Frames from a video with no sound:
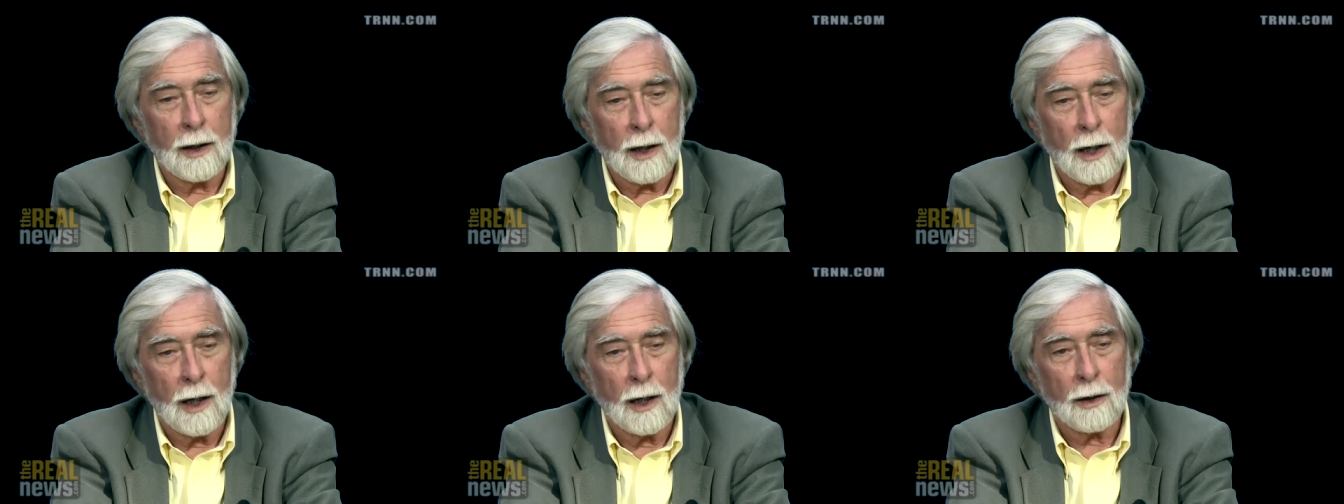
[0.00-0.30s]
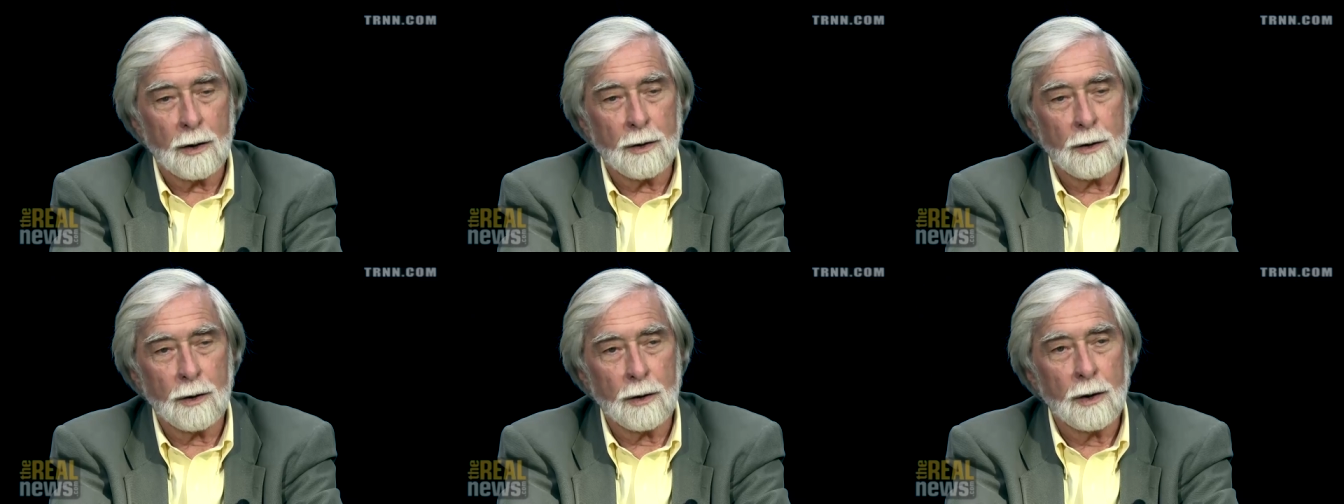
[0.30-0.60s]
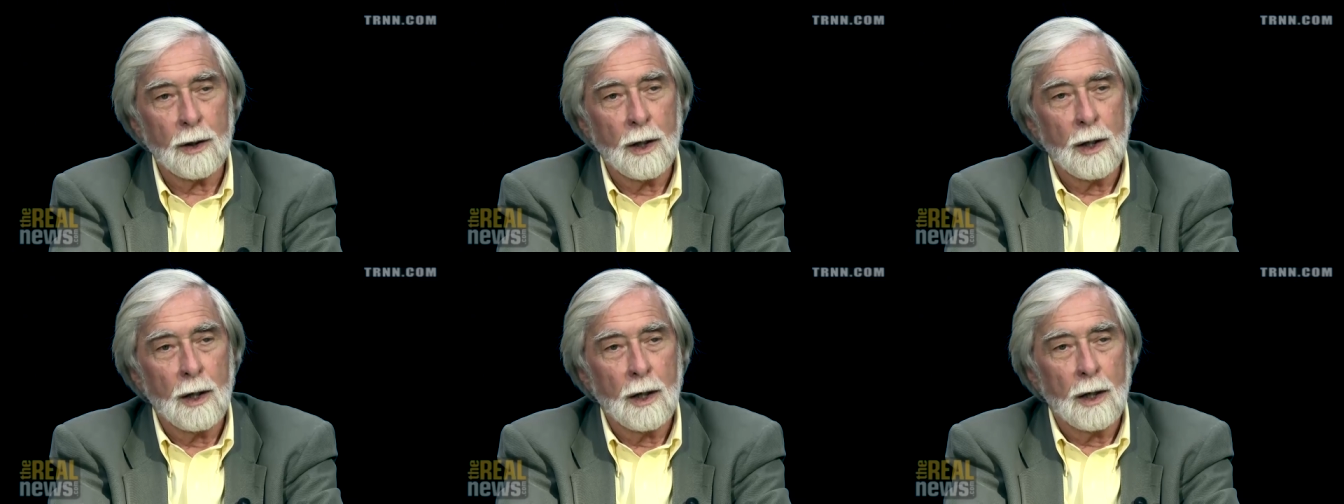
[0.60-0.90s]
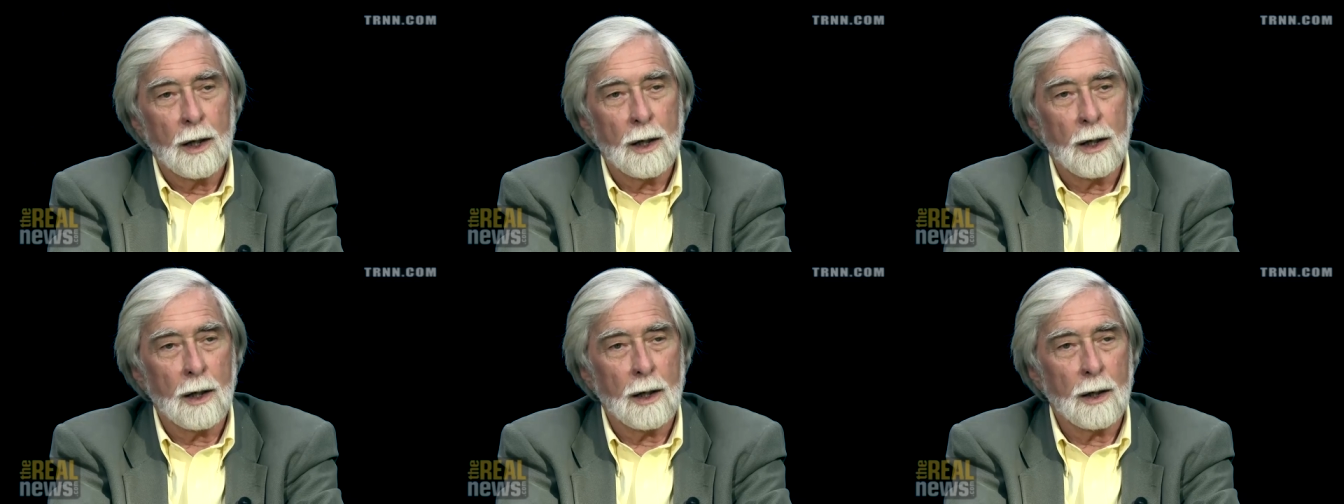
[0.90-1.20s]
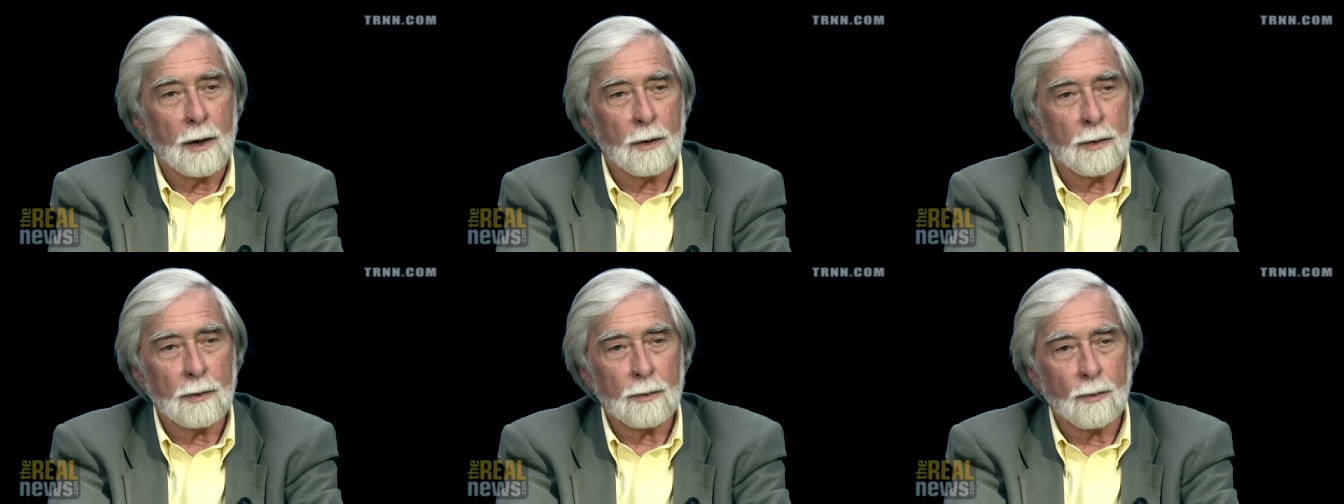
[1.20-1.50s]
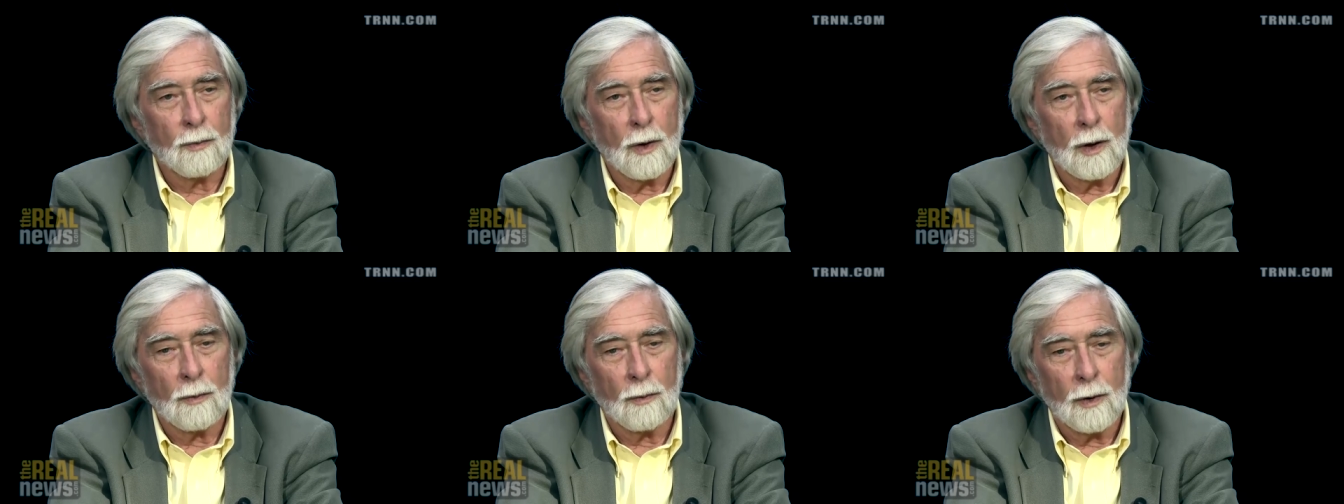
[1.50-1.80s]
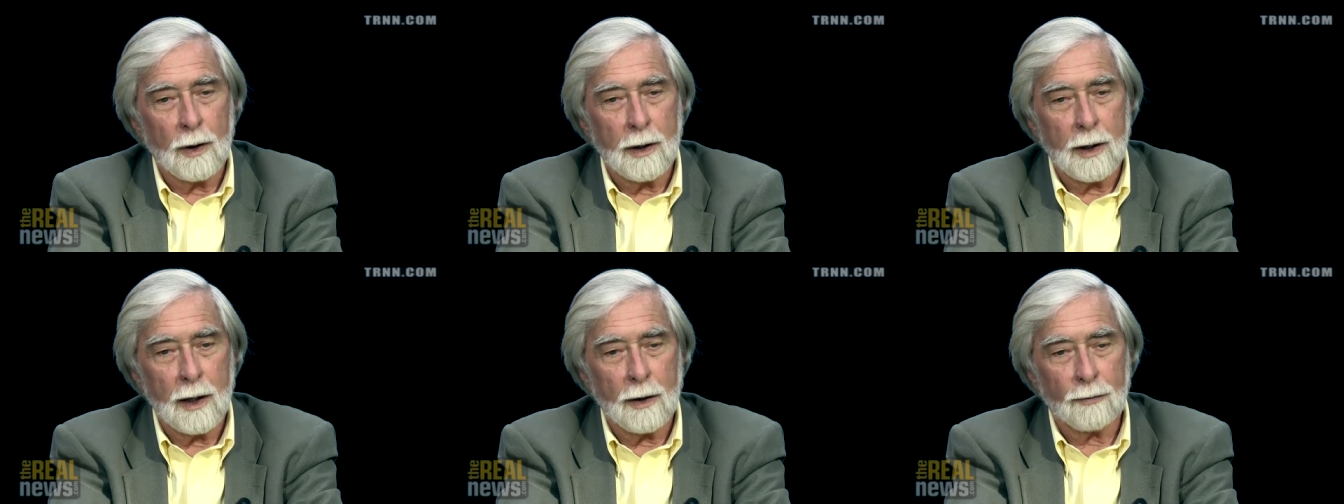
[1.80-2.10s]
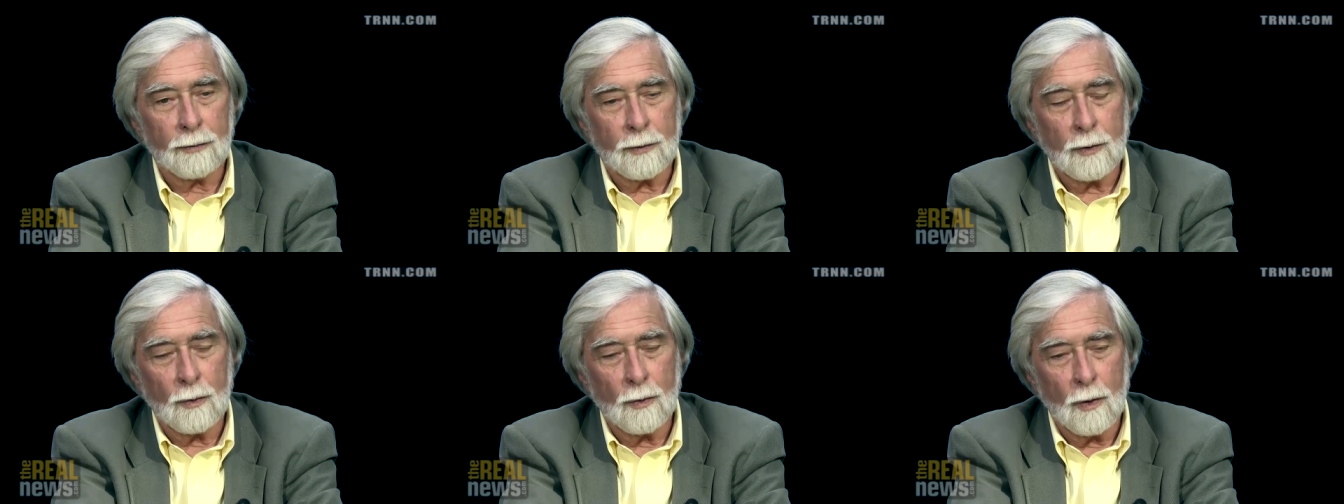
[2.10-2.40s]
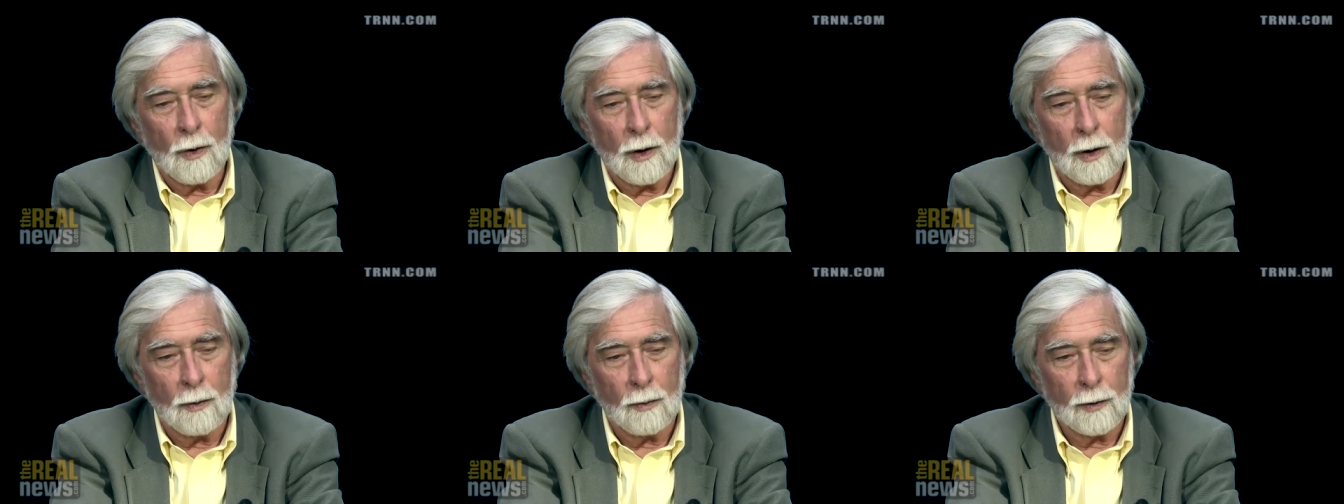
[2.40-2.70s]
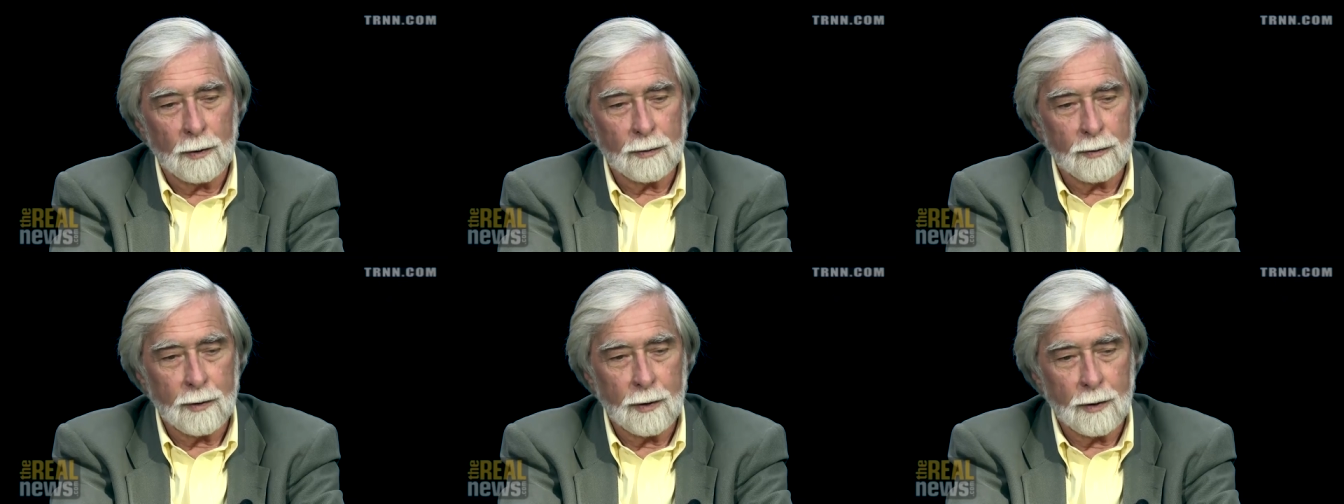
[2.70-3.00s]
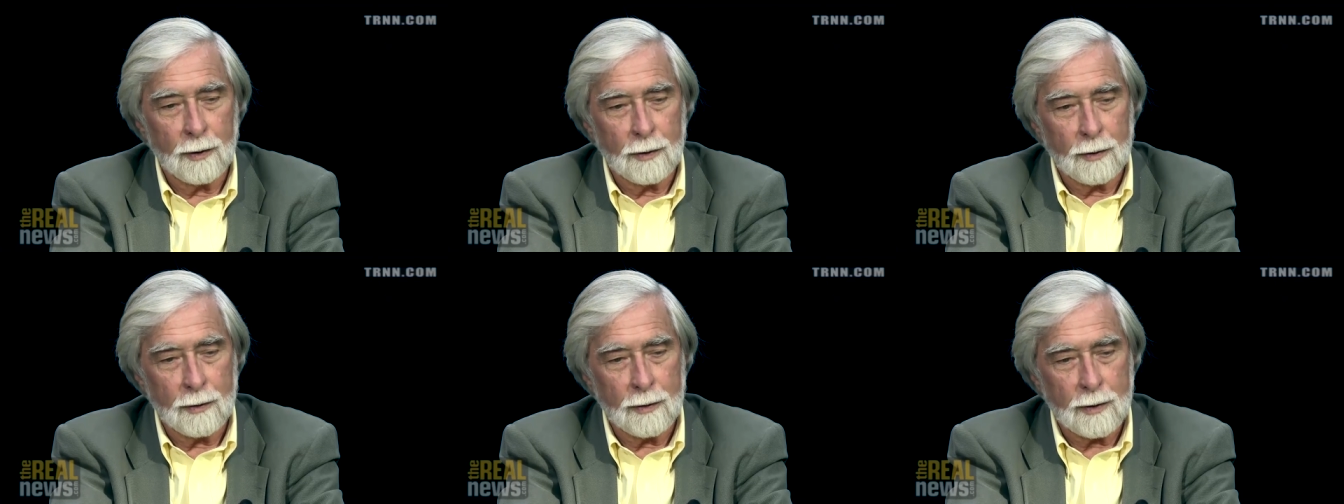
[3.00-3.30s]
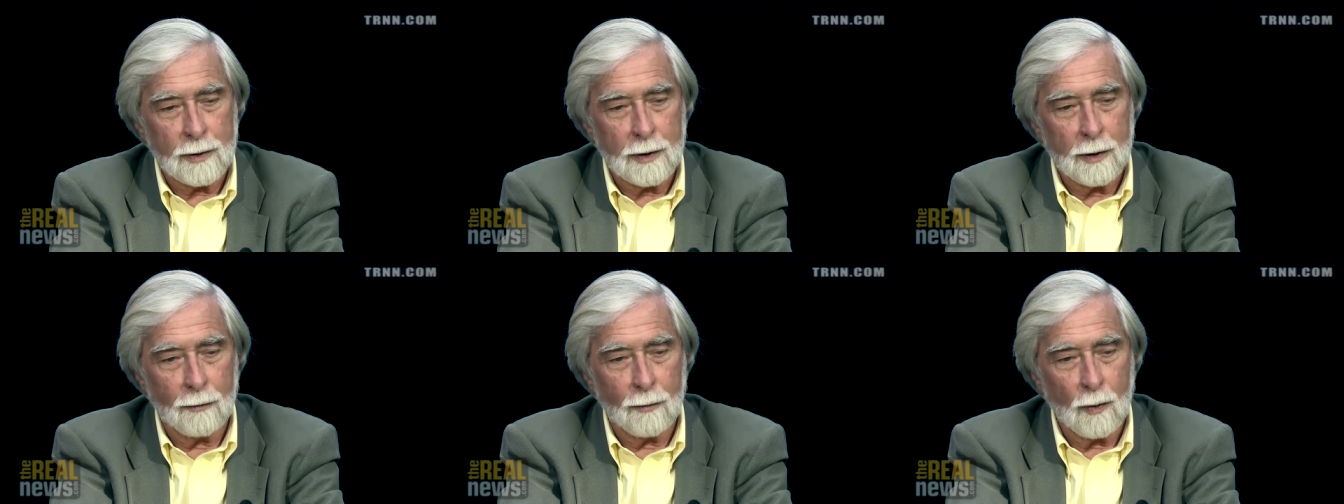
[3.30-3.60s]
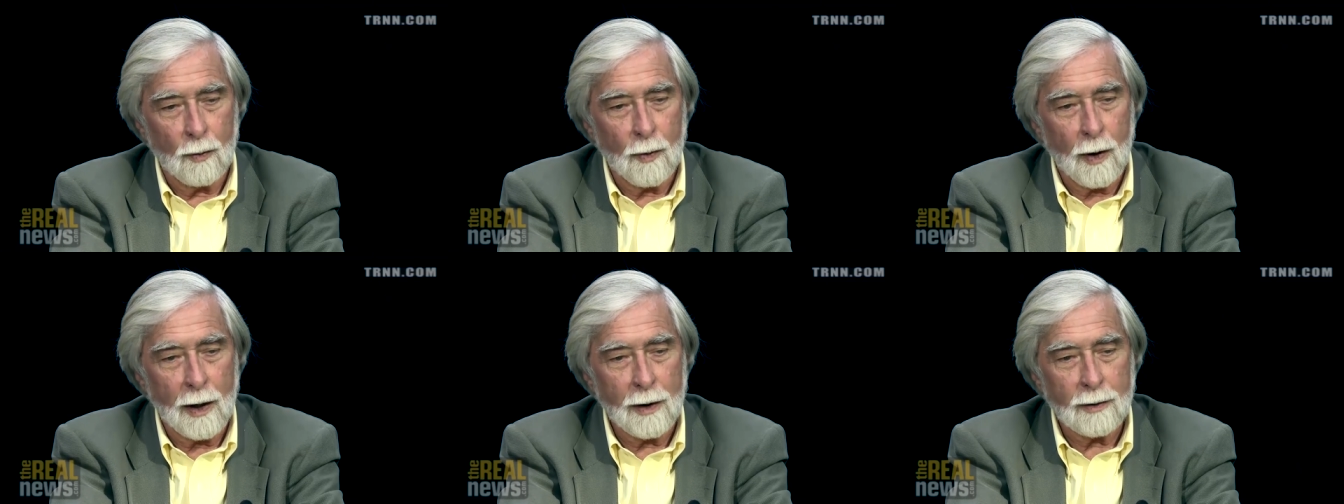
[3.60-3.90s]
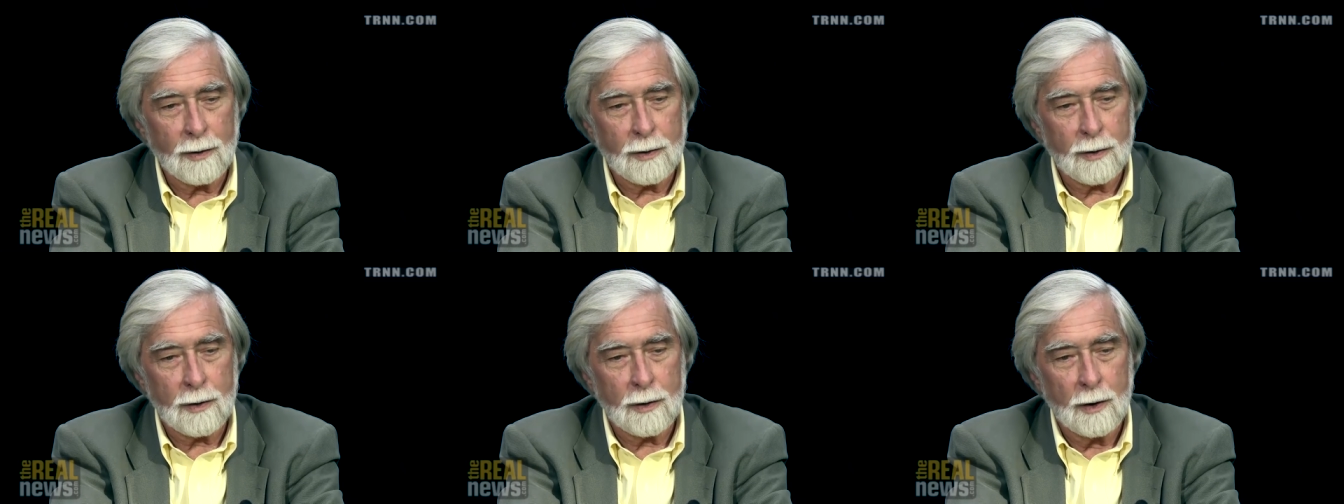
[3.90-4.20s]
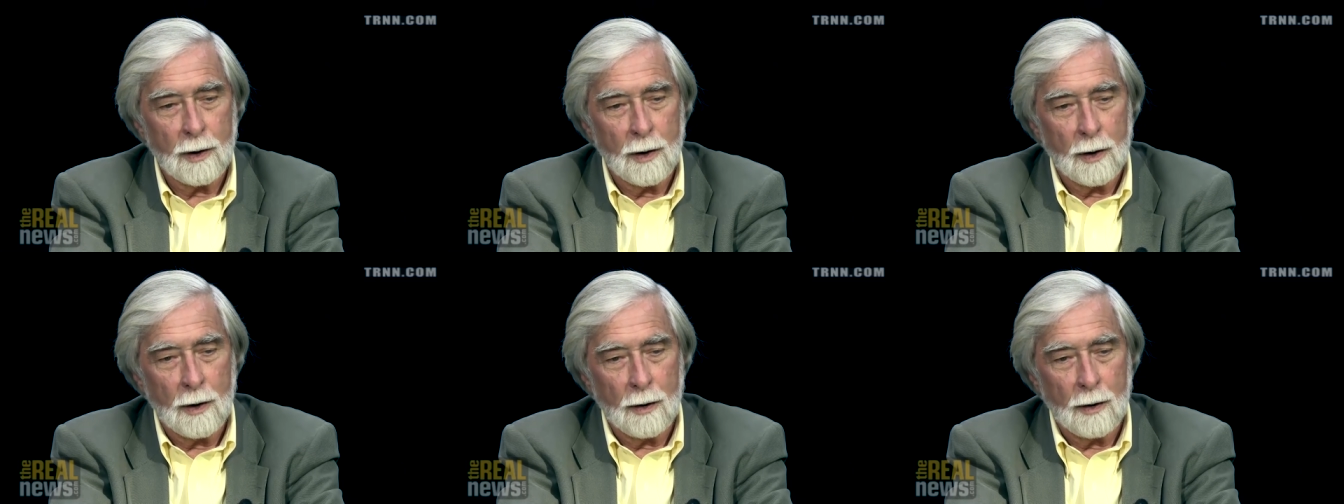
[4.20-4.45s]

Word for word: conquer. Uh, what, what, after all, was the civil rights